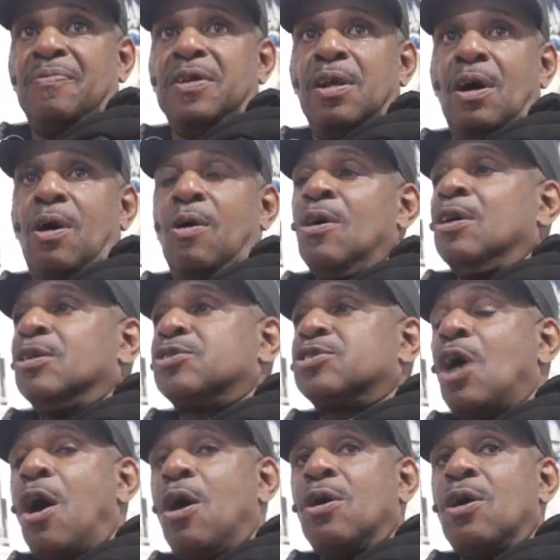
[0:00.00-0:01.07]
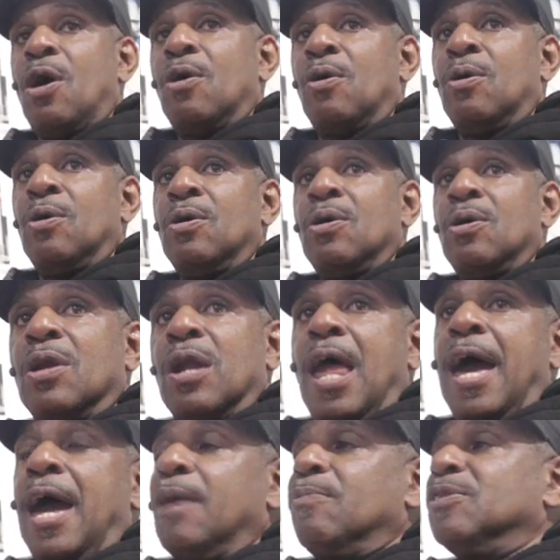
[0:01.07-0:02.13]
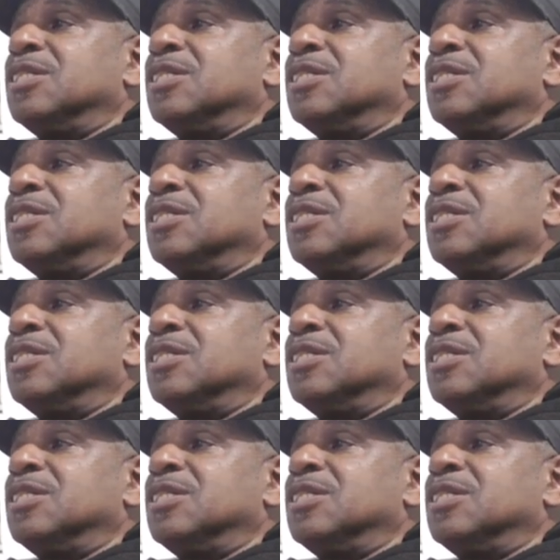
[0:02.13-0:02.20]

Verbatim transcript: You know, Togo land